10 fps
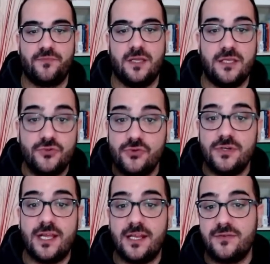The true
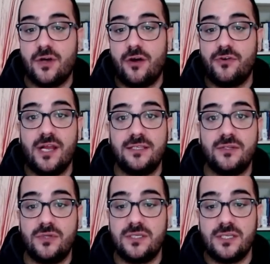negatives are related
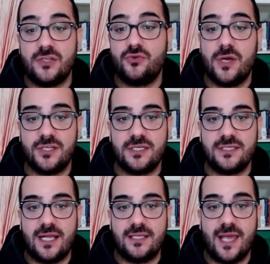to the situations
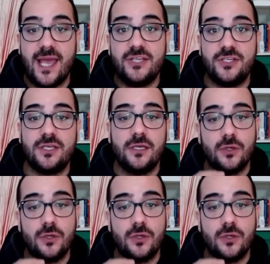that the agent